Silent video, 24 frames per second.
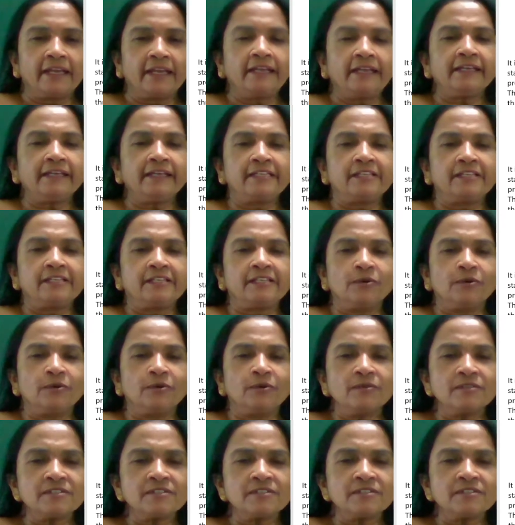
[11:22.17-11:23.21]
It
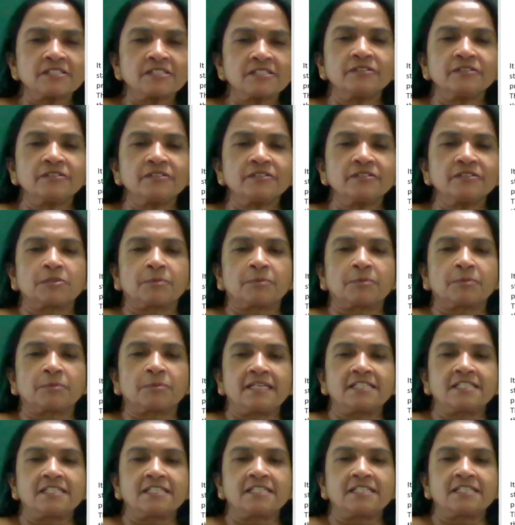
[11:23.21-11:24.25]
used to
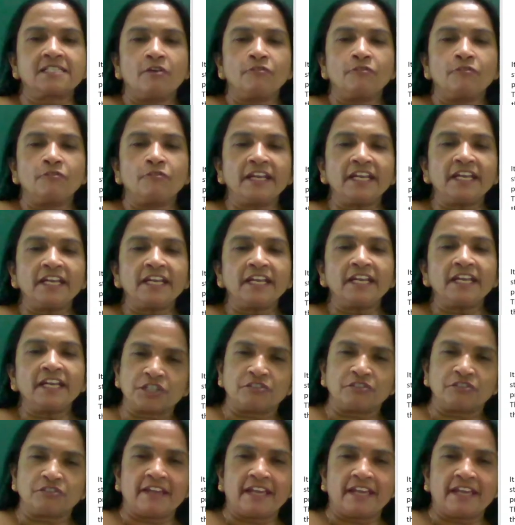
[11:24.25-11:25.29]
express finish
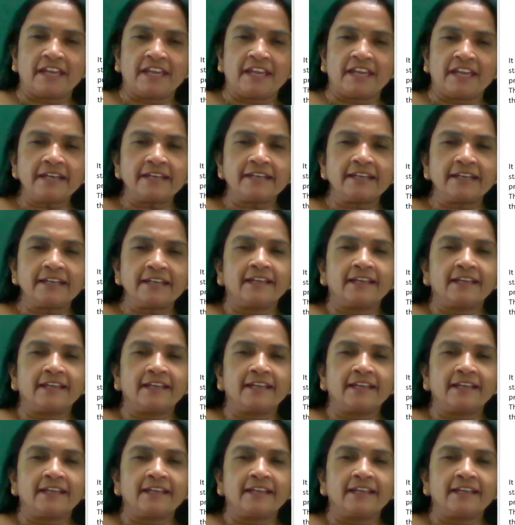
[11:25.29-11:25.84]
event